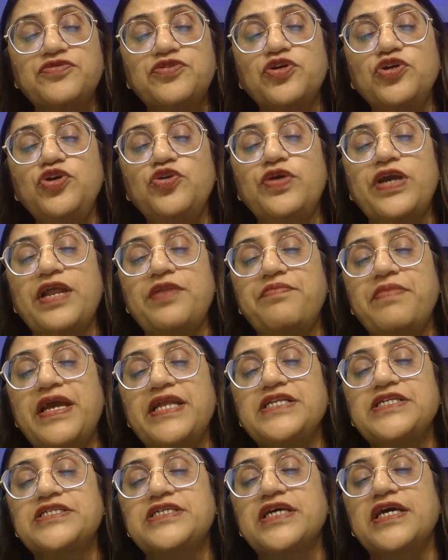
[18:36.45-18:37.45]
So you can
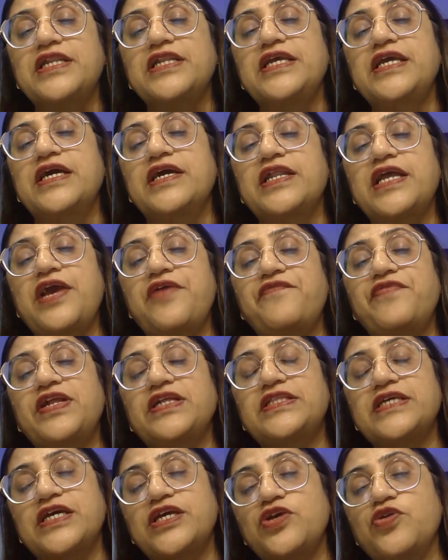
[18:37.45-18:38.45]
mention here,
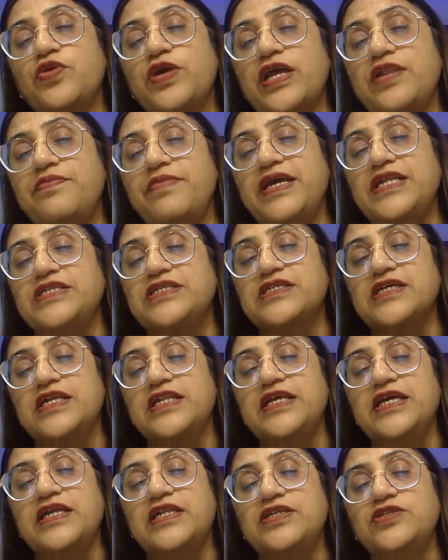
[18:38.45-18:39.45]
everything you can mention
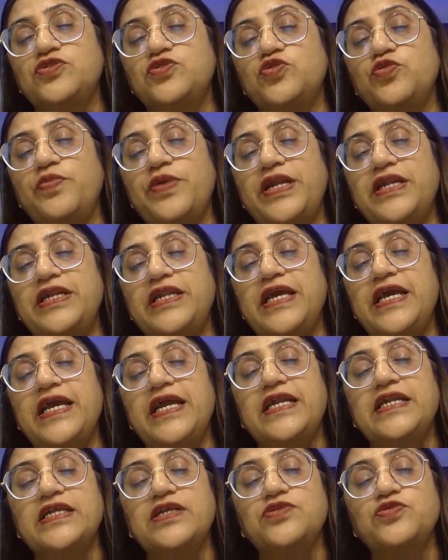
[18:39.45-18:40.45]
here, instrument
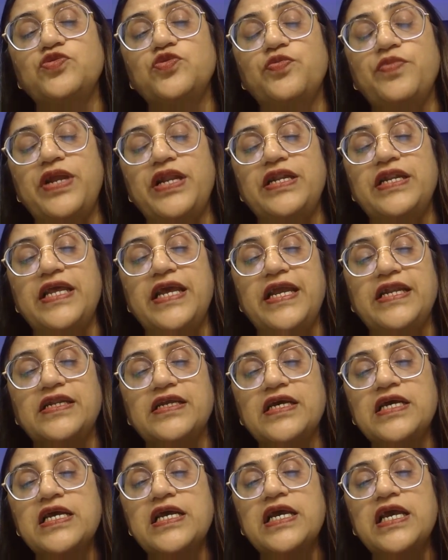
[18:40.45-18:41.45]
date.